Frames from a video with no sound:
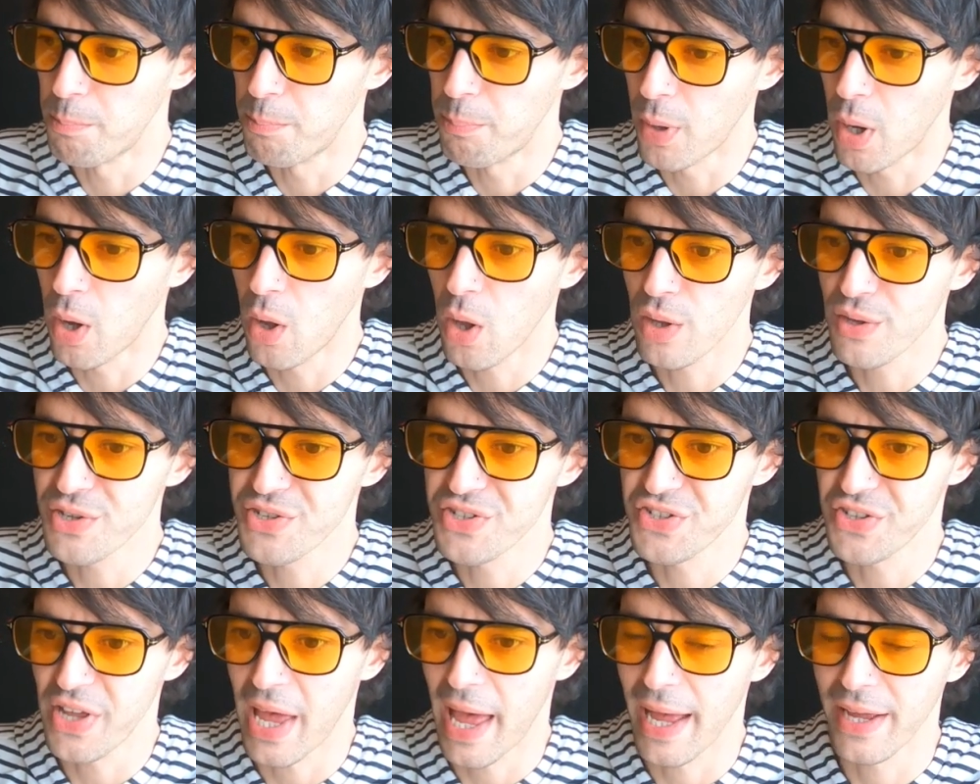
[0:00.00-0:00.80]
ball
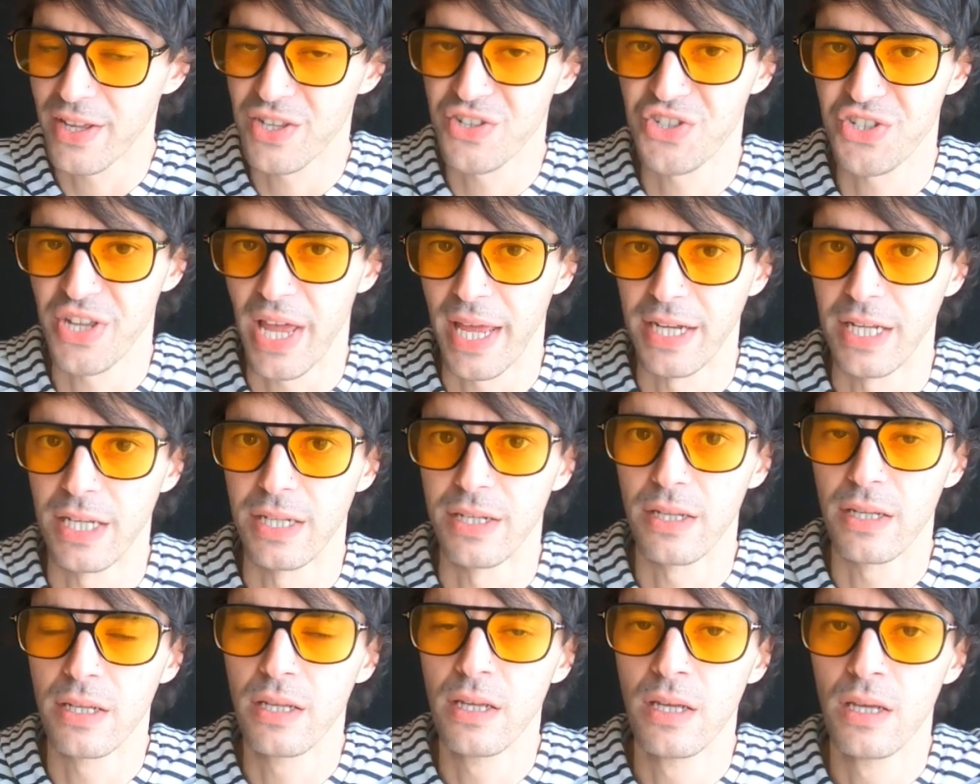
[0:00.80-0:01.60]
sack
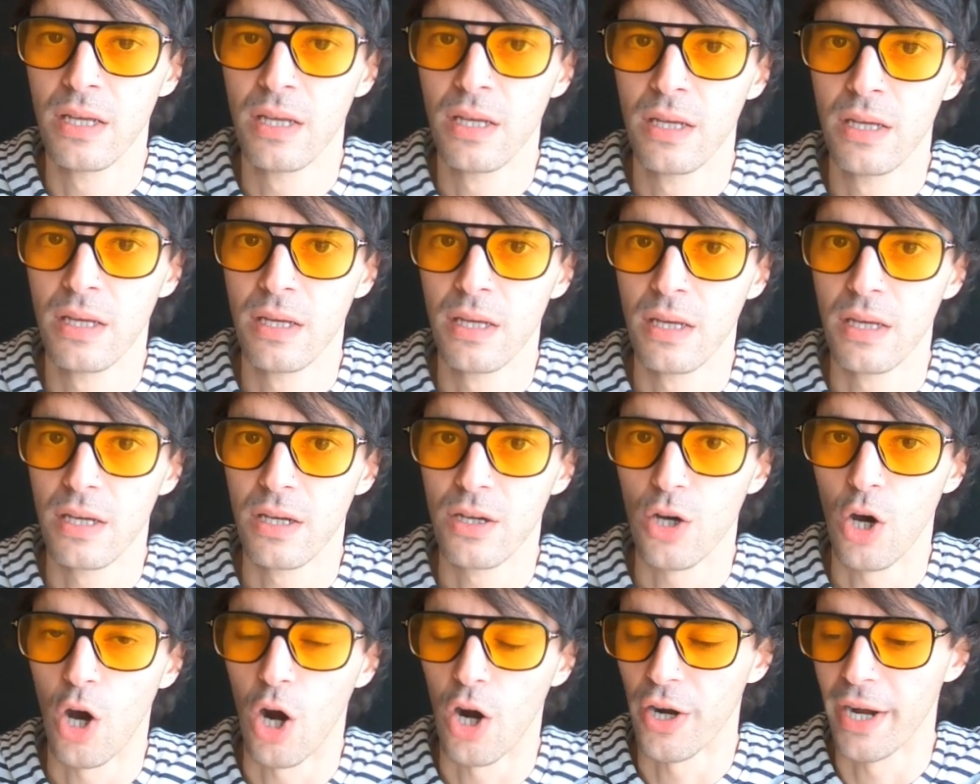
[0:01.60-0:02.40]
scented
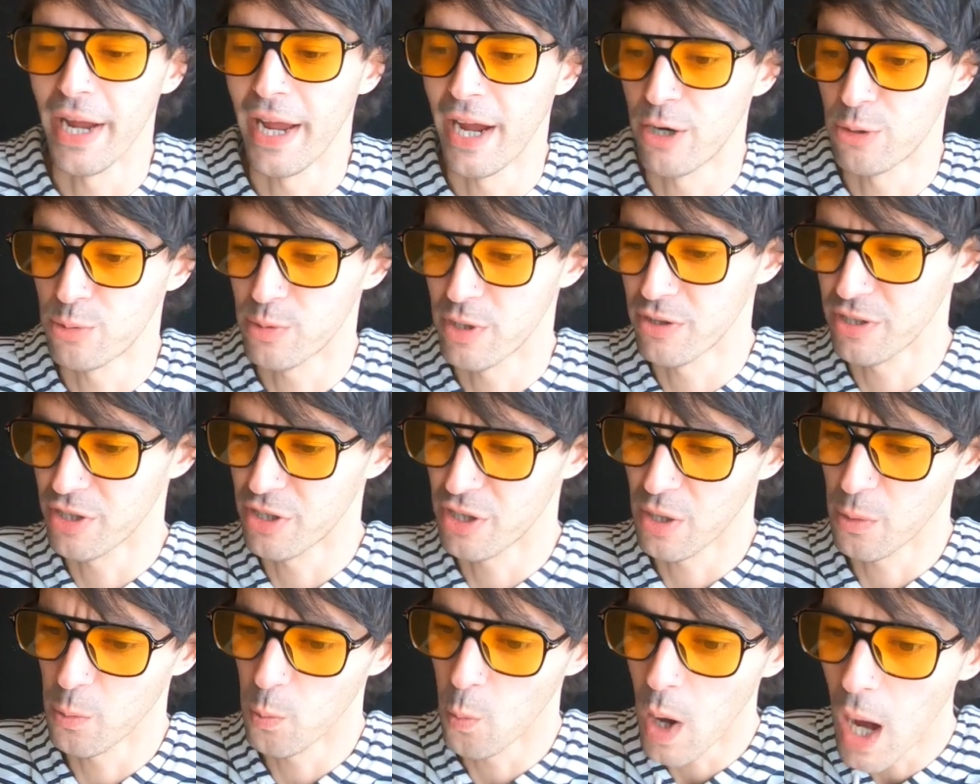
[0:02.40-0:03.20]
car air.
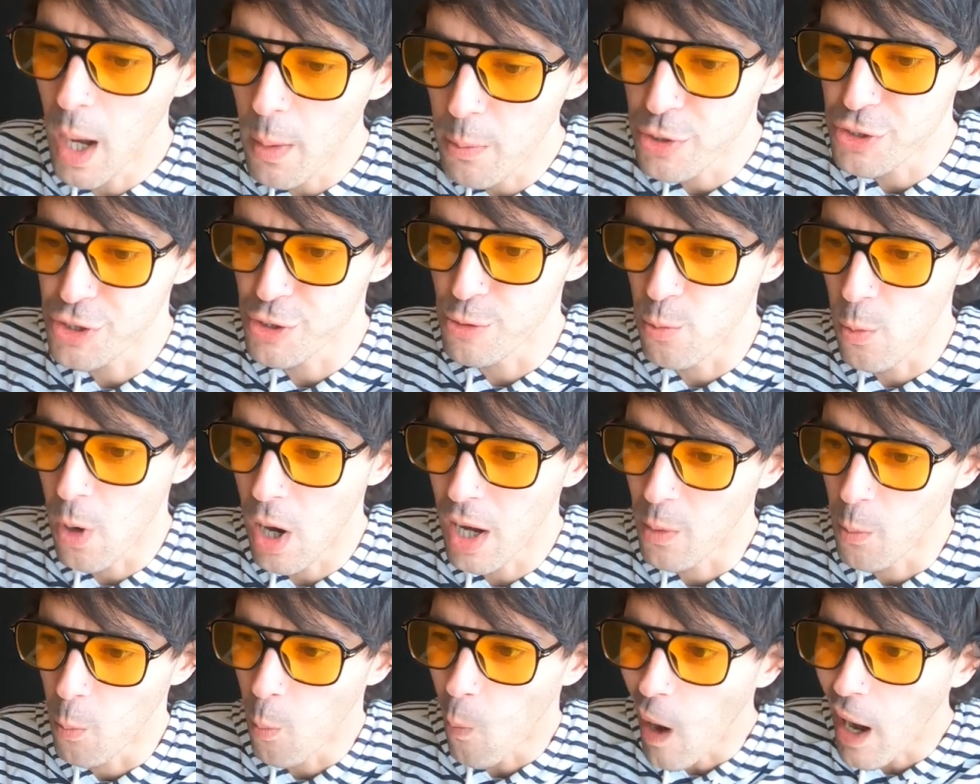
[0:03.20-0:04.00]
You're like, why would you
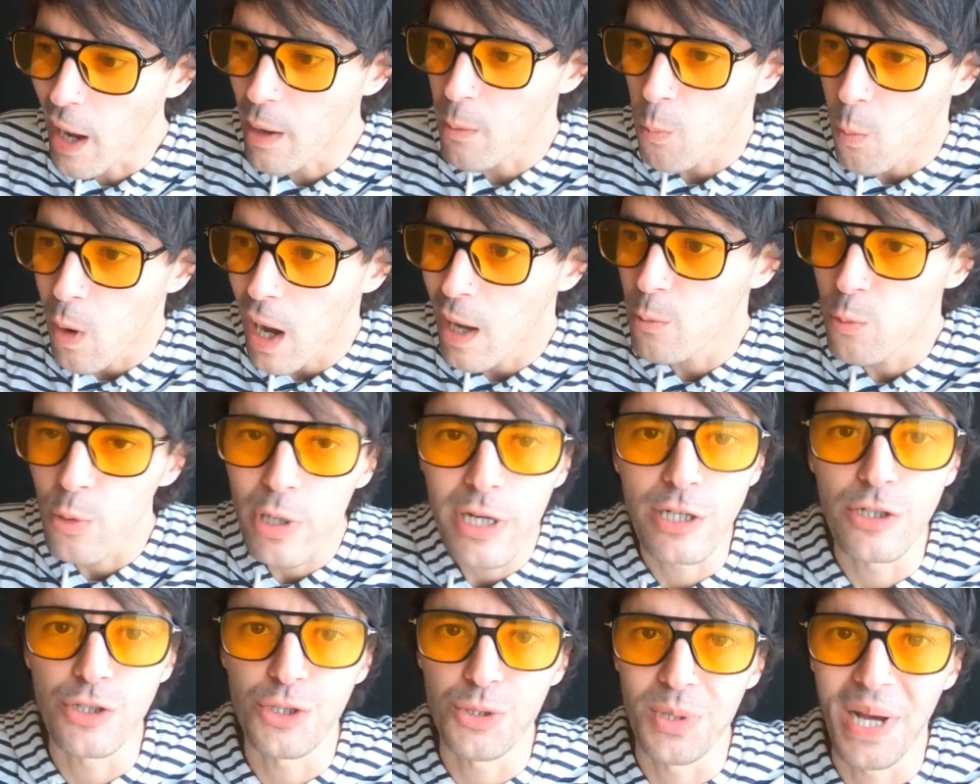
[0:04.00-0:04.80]
want? Why
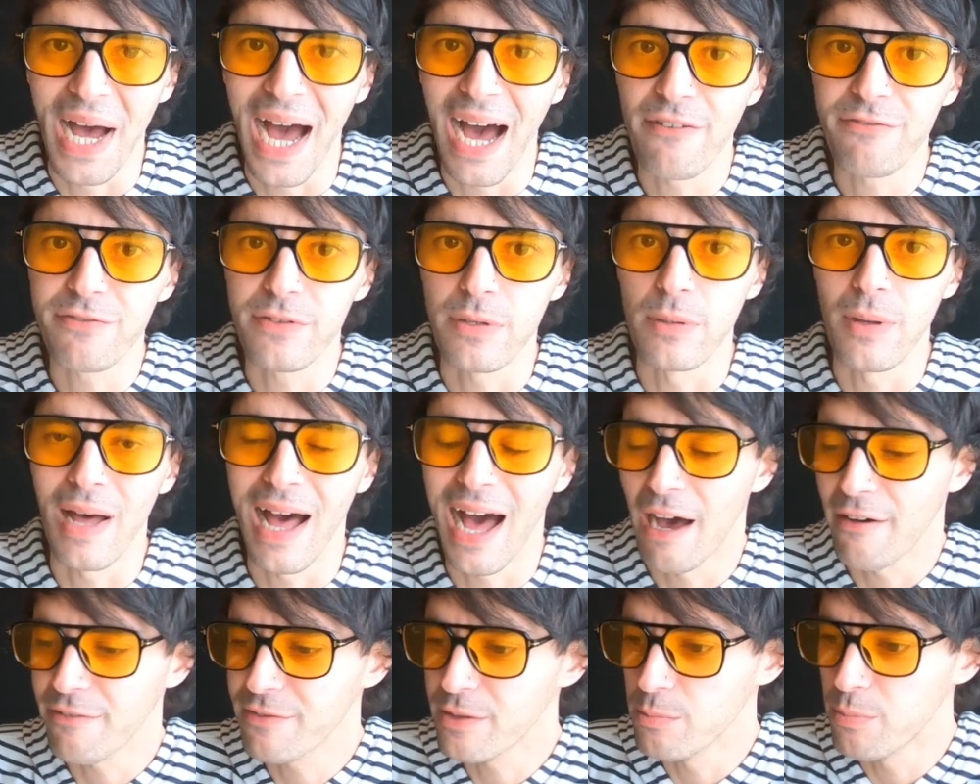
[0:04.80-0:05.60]
wouldn't you? Half
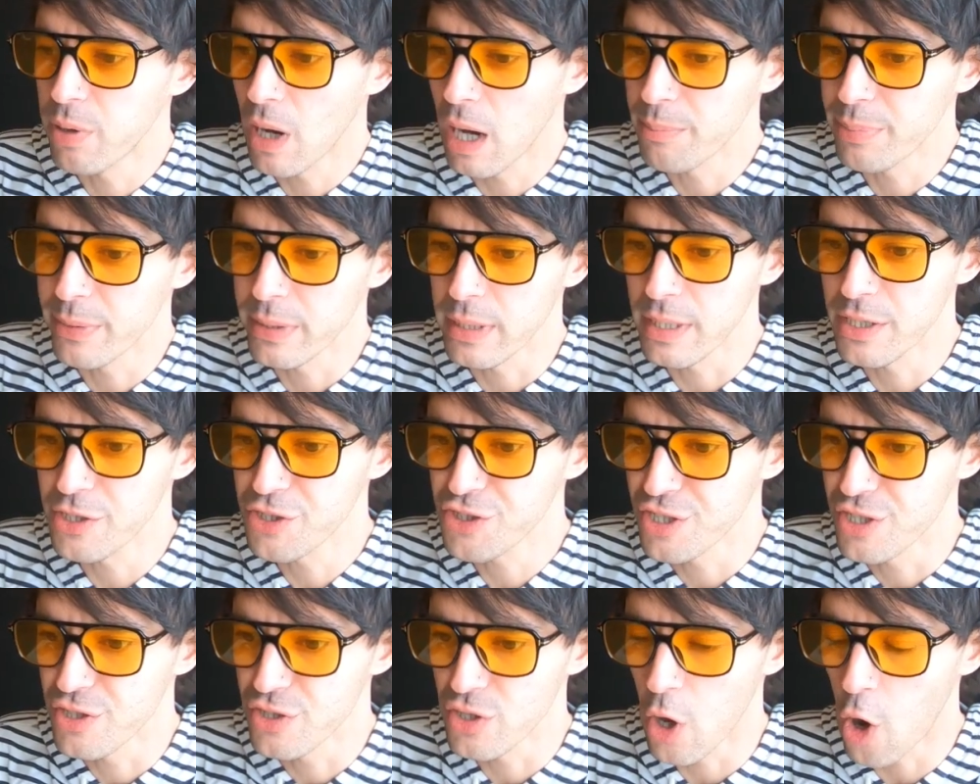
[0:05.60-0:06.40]
the
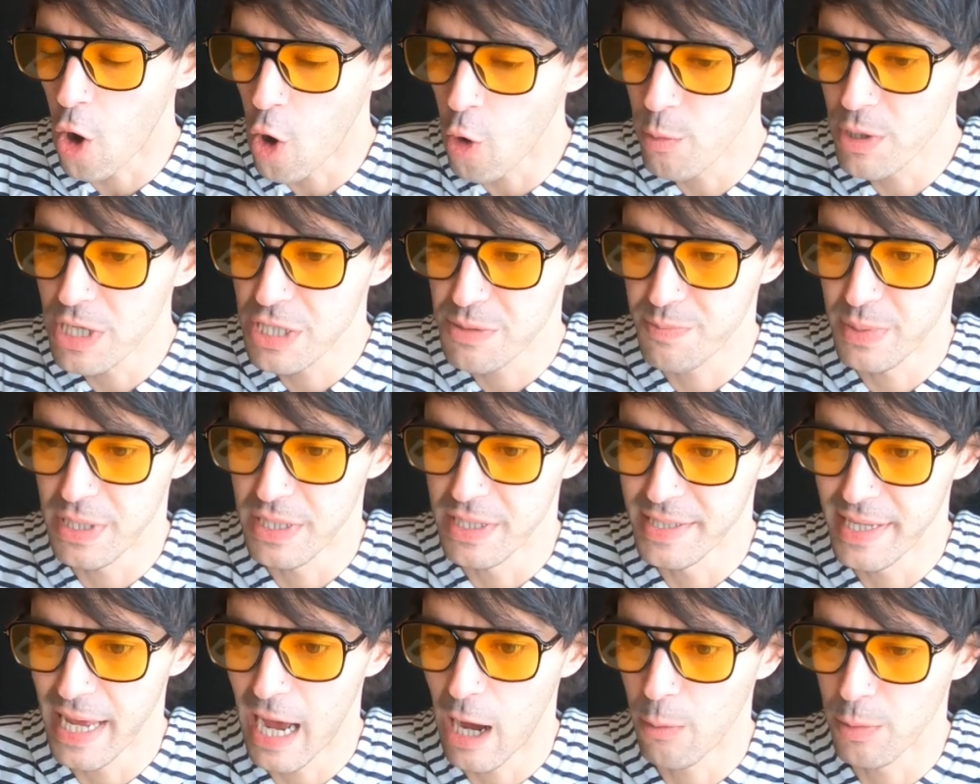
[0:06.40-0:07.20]
population has always
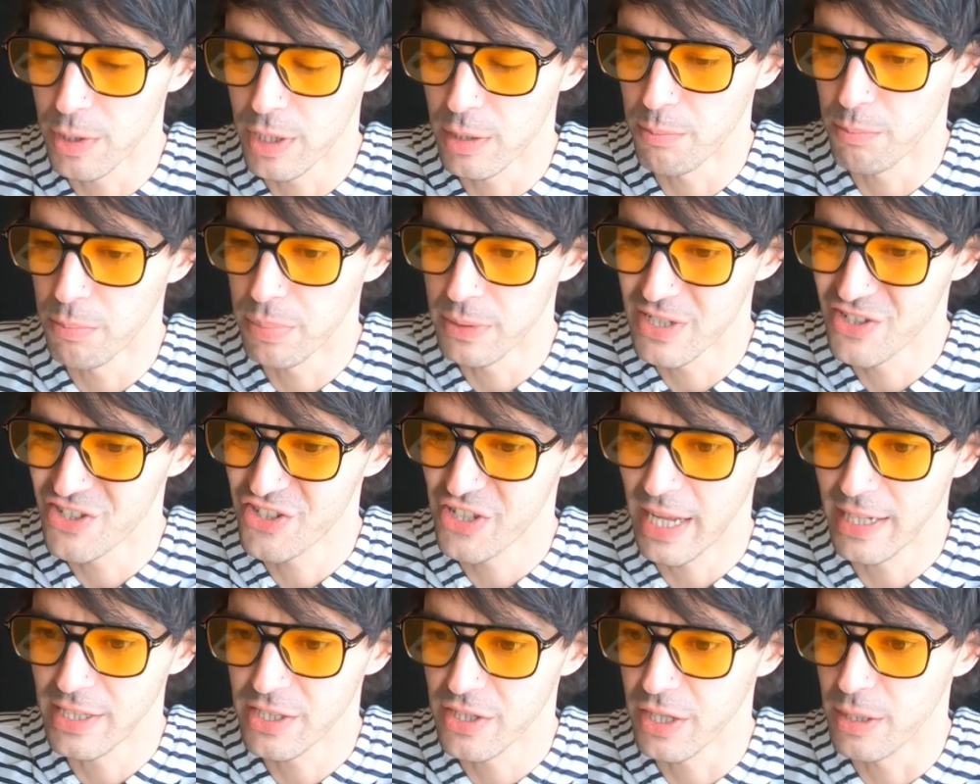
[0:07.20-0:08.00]
been down with the
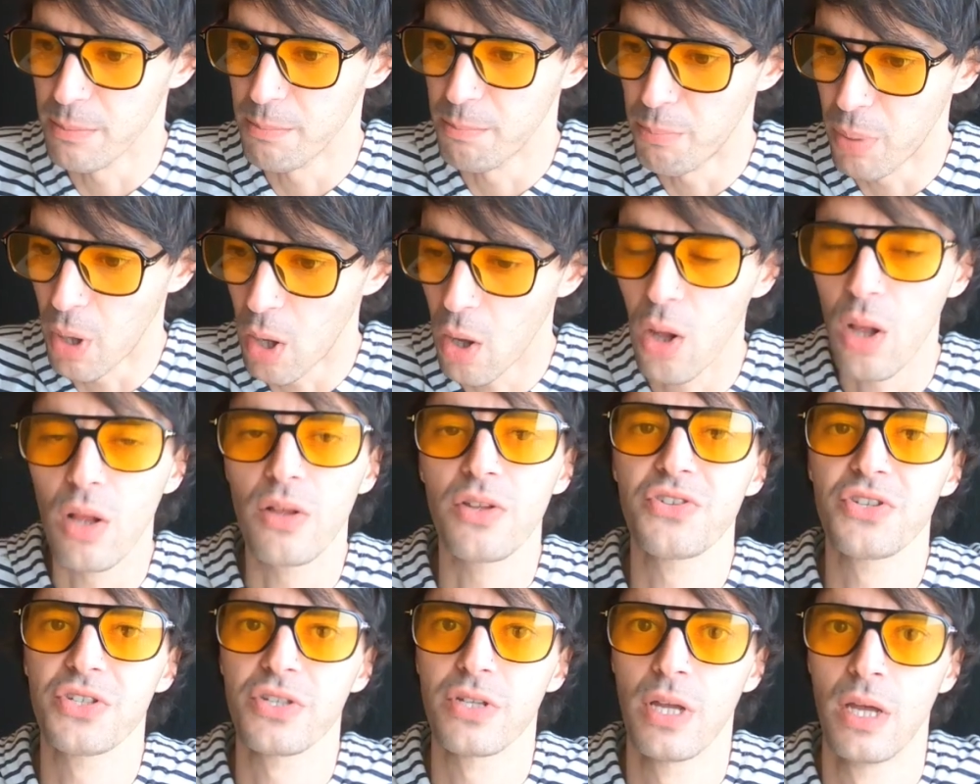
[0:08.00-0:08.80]
scent of the
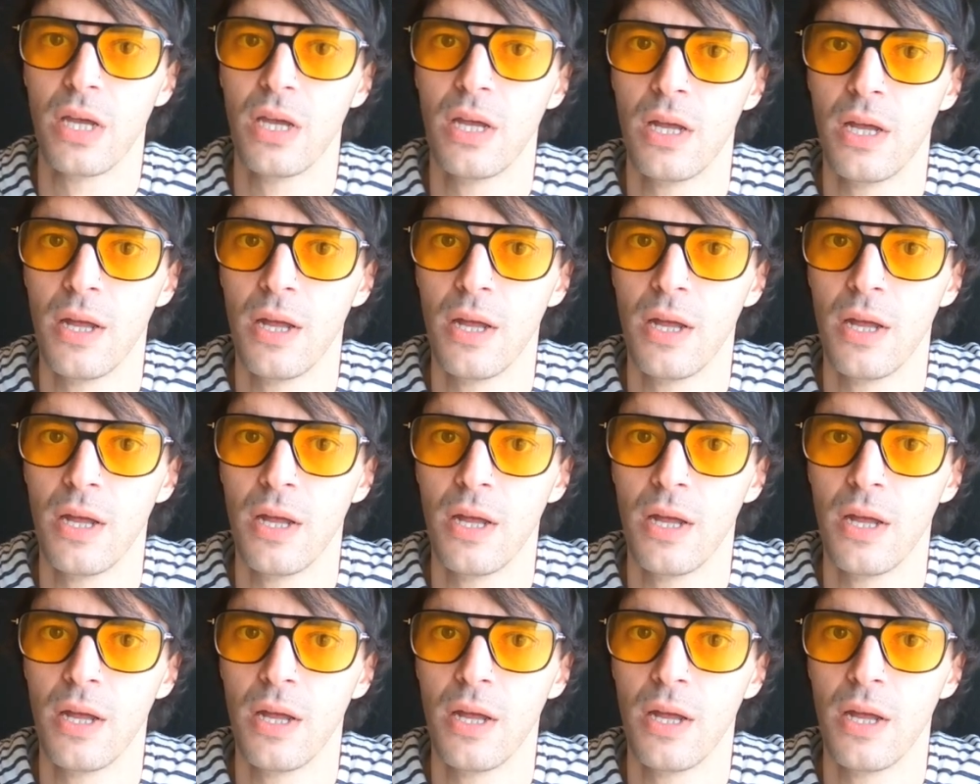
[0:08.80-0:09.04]
balls.